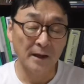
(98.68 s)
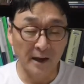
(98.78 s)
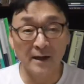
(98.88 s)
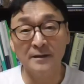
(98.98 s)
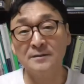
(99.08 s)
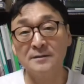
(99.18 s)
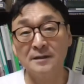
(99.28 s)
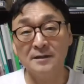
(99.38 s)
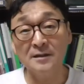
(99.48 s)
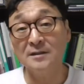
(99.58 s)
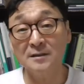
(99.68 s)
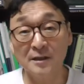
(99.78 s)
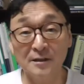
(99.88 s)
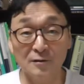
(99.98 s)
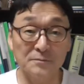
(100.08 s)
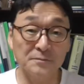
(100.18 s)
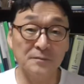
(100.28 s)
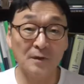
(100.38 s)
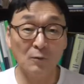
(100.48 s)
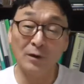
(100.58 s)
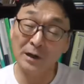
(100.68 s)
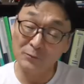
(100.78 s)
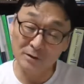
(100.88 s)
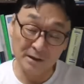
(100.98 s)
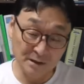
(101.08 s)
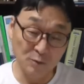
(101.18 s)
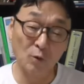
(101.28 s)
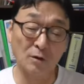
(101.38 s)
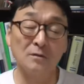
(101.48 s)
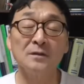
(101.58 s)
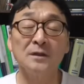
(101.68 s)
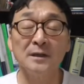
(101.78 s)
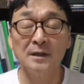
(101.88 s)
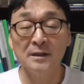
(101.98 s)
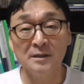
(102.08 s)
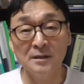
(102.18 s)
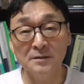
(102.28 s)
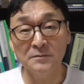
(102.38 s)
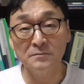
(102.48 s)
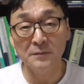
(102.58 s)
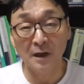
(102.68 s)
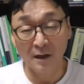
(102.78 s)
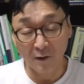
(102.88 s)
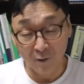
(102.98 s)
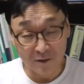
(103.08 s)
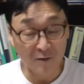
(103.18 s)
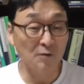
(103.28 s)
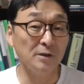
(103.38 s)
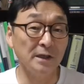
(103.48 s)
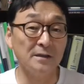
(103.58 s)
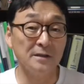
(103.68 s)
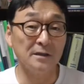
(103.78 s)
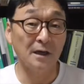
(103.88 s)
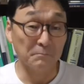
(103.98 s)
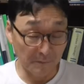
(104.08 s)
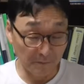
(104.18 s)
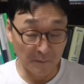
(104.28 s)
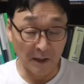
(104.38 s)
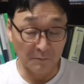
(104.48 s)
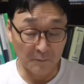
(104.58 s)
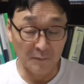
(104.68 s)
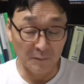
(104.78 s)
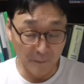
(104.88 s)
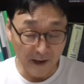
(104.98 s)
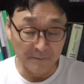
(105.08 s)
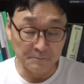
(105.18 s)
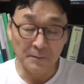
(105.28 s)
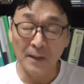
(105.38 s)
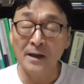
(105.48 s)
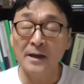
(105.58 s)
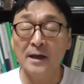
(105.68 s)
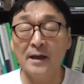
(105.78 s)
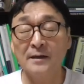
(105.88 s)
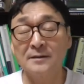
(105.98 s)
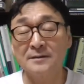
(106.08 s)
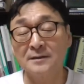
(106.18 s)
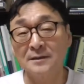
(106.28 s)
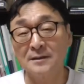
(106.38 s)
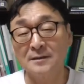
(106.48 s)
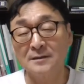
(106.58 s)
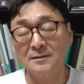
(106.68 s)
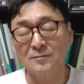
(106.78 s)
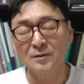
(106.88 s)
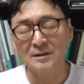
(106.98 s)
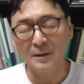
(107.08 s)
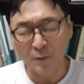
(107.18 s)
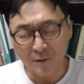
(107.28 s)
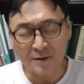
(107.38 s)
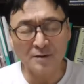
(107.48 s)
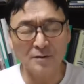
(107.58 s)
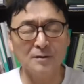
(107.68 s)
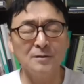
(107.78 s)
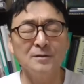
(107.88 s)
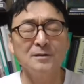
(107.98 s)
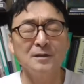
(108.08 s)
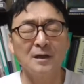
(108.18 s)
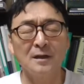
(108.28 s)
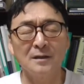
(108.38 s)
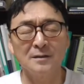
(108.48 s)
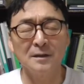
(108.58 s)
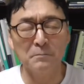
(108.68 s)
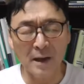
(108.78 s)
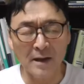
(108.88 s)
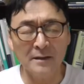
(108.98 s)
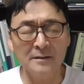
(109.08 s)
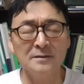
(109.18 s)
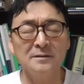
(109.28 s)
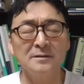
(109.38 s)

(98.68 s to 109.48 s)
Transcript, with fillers: and in his kingdom well i would say his world he uh, also create a, a man and uh, was supposed to uh, the man